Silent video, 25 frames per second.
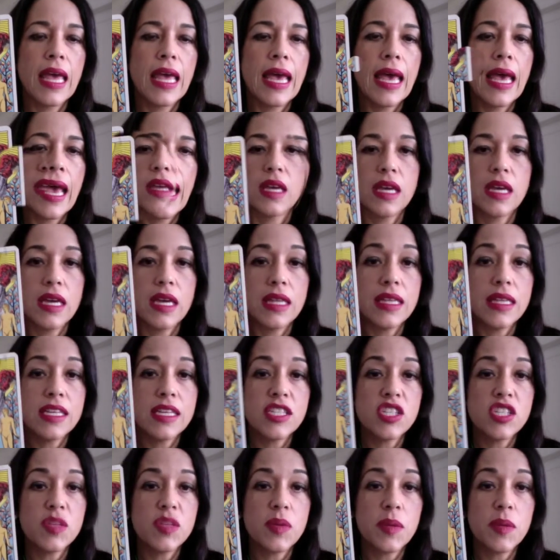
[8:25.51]
And these
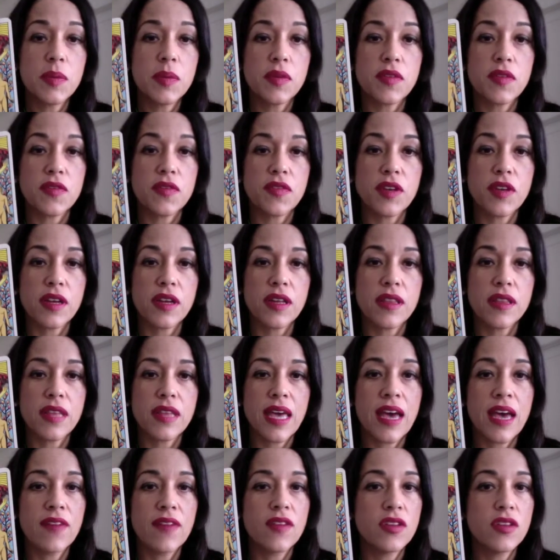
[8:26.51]
two people are free. They
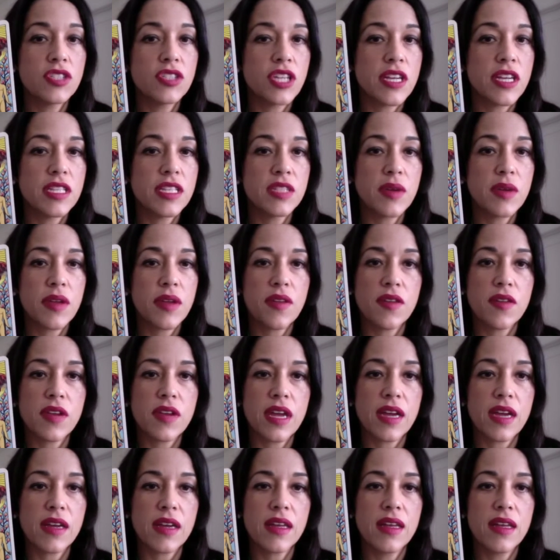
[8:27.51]
have no chains around their
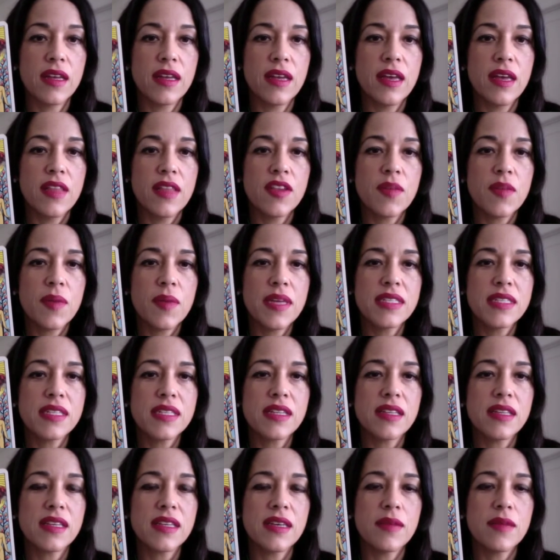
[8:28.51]
neck. They're
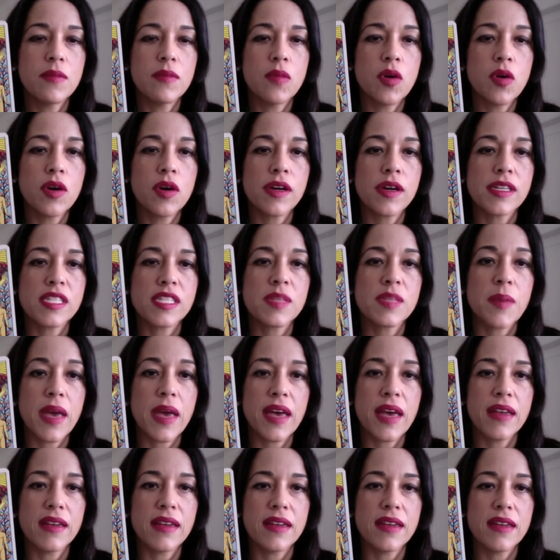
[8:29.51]
basically more
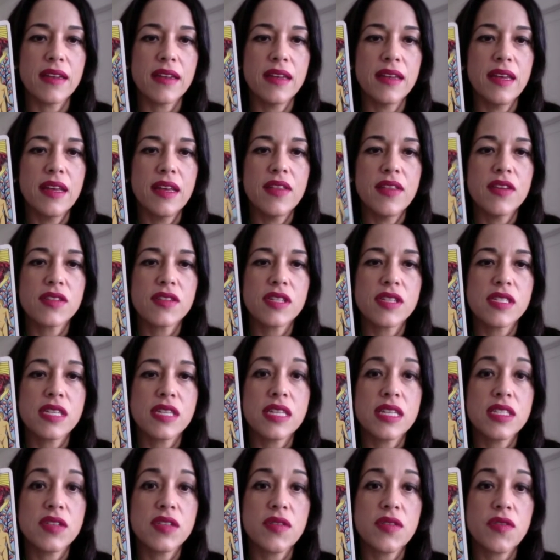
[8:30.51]
expanded. There's a
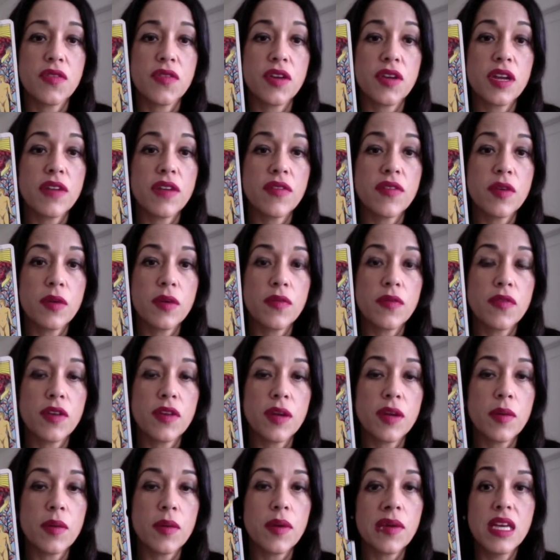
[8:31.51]
sense of freedom
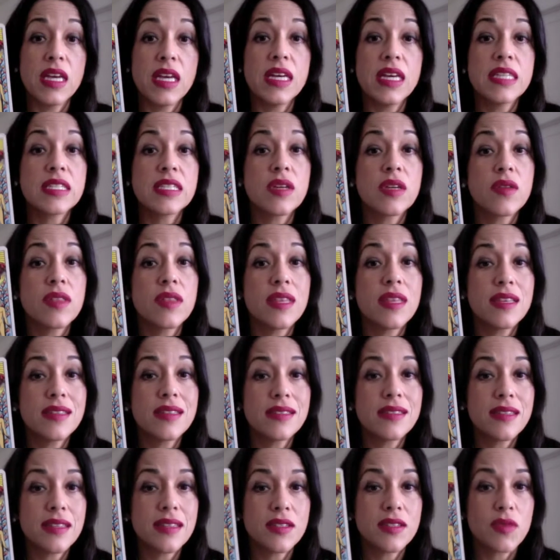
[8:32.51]
around them. So this
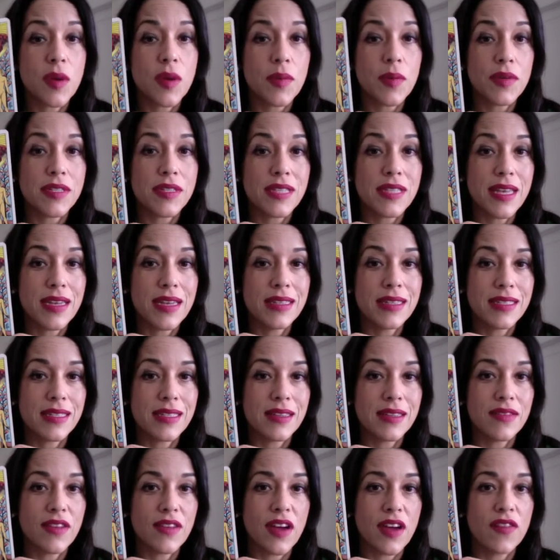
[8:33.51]
is
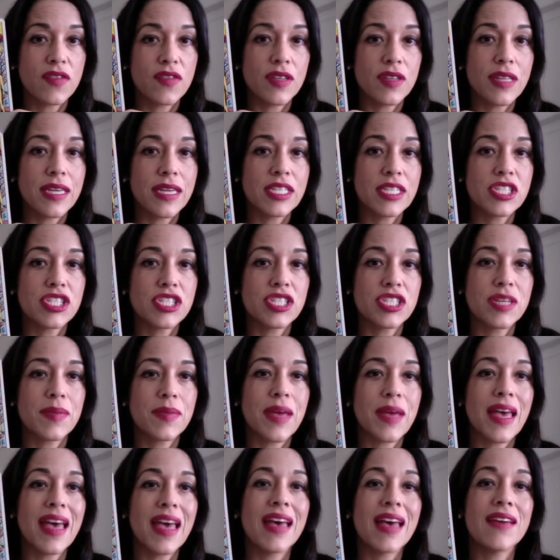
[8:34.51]
representative of relationship
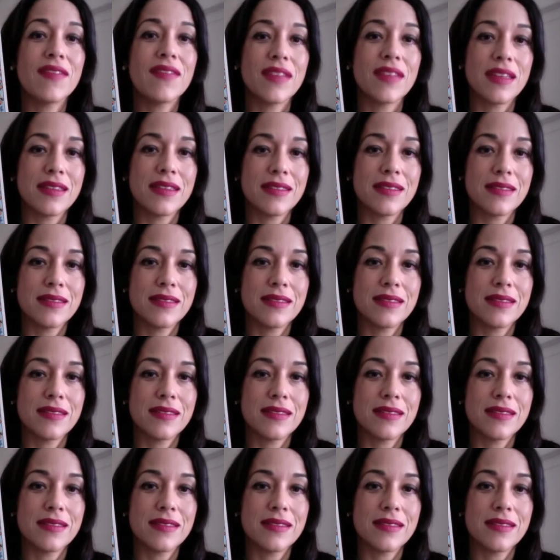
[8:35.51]
heaven.